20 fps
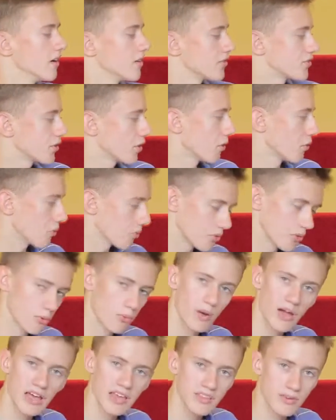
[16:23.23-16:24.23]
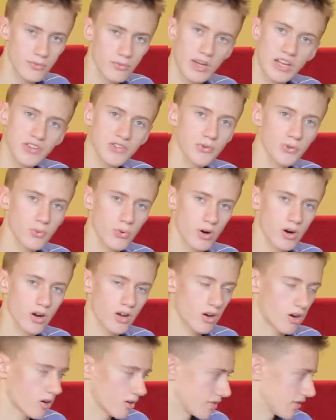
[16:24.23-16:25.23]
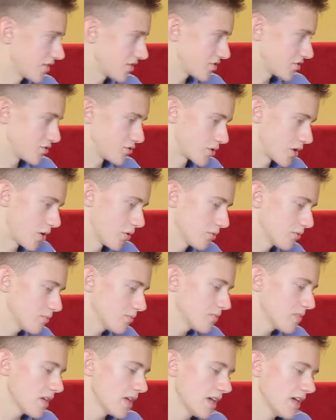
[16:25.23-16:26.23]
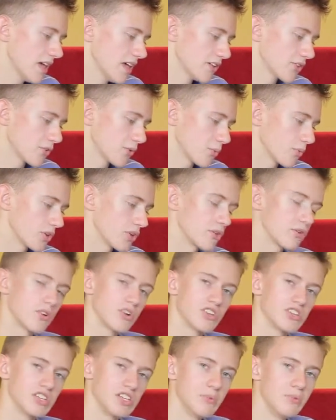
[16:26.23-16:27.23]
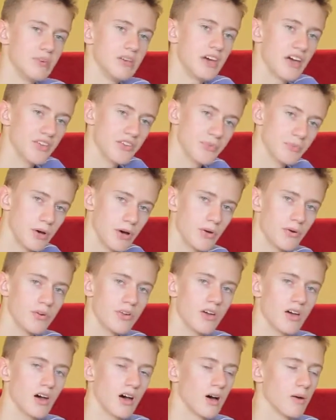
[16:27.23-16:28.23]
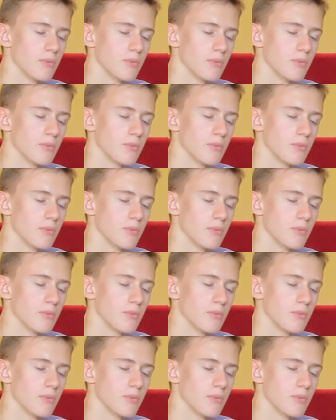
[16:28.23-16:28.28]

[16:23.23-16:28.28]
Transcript: So the way the rates work on this drone is when you're in GPS mode,